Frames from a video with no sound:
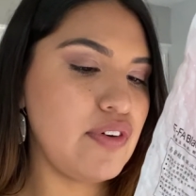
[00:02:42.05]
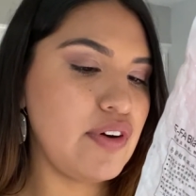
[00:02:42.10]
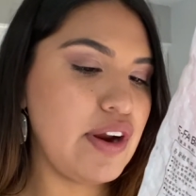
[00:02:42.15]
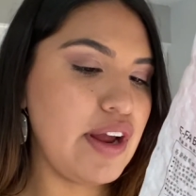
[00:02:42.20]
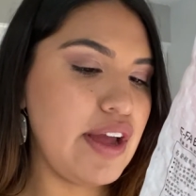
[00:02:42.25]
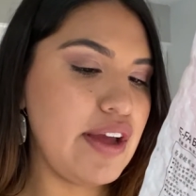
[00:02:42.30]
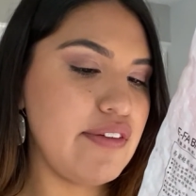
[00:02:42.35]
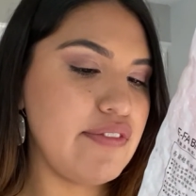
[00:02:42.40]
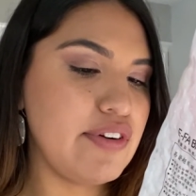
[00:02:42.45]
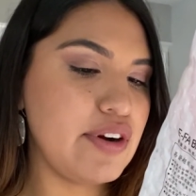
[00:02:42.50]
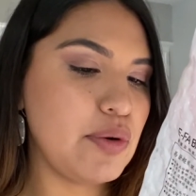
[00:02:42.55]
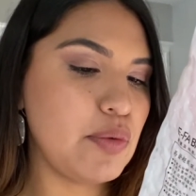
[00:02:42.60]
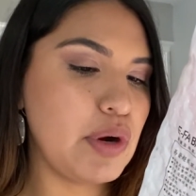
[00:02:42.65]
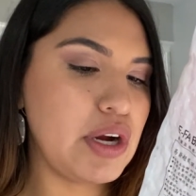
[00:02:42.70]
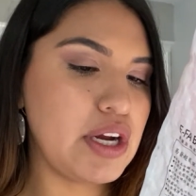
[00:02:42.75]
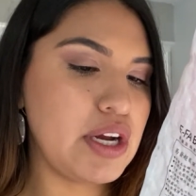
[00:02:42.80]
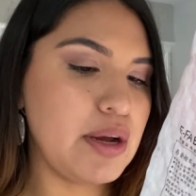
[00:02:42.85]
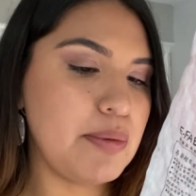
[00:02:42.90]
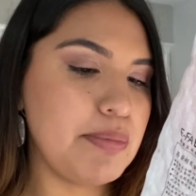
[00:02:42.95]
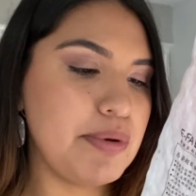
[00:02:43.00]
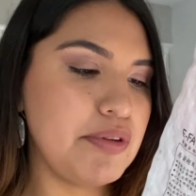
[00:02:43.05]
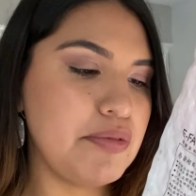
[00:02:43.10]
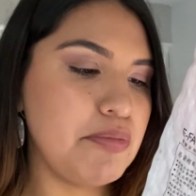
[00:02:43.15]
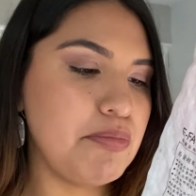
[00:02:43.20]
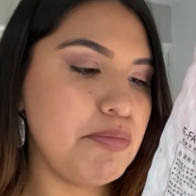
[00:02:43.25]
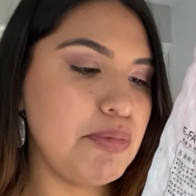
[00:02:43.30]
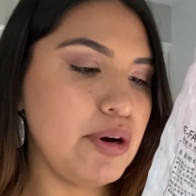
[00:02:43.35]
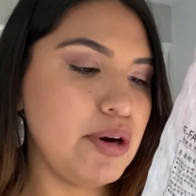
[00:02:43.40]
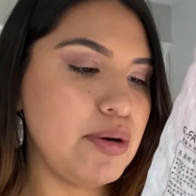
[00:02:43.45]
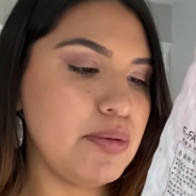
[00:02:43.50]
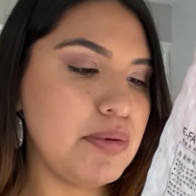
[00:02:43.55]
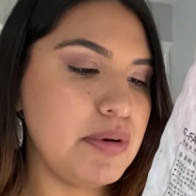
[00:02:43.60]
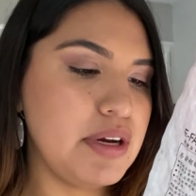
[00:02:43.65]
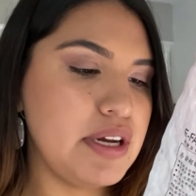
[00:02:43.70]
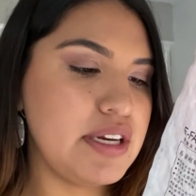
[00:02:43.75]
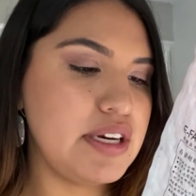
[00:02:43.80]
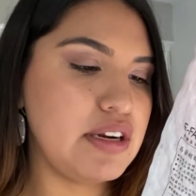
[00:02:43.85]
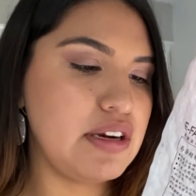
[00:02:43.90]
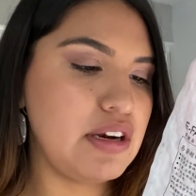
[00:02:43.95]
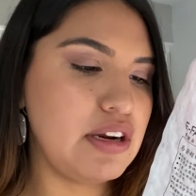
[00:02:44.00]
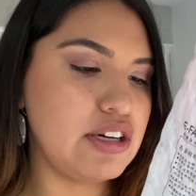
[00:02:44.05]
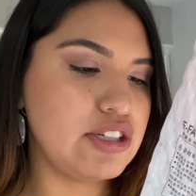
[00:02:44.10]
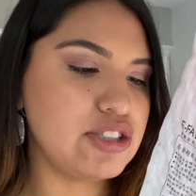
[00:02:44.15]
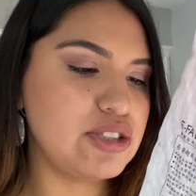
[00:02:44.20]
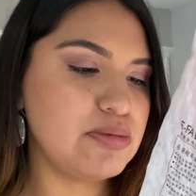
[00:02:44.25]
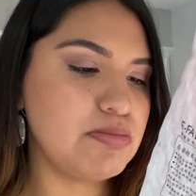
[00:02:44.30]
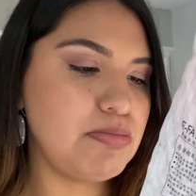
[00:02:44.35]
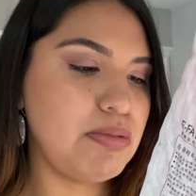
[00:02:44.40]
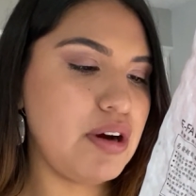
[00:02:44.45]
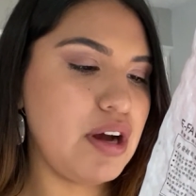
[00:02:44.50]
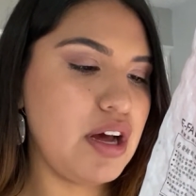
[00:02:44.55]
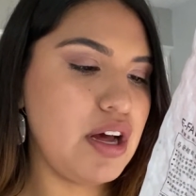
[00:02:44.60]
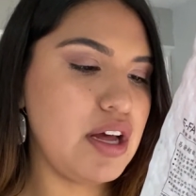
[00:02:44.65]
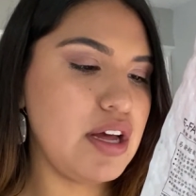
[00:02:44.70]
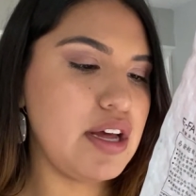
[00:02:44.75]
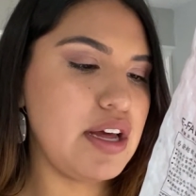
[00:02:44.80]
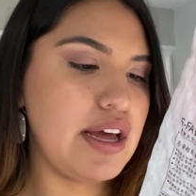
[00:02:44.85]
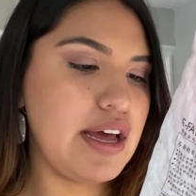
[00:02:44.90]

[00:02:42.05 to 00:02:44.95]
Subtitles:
every 1 cup of boba in a large pot.